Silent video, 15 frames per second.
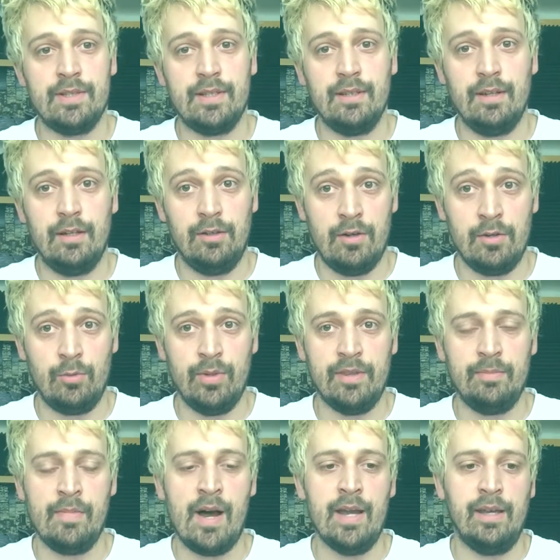along with
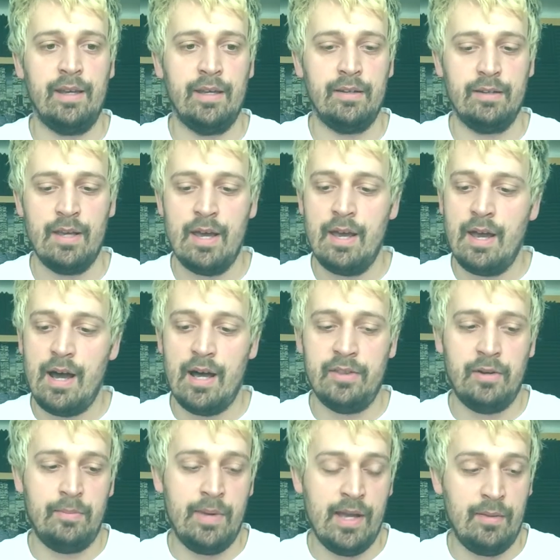Mike and other
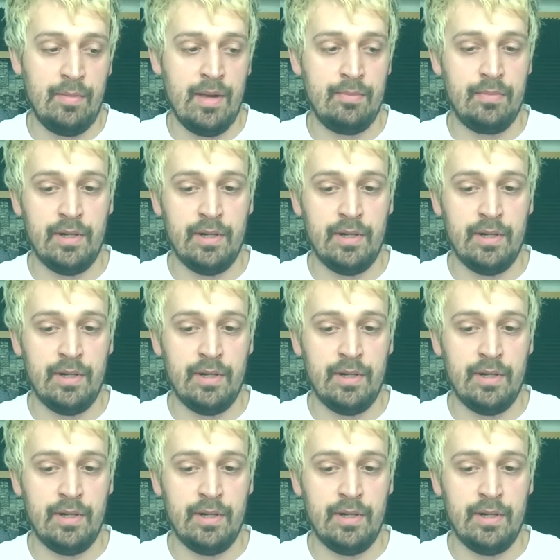band members.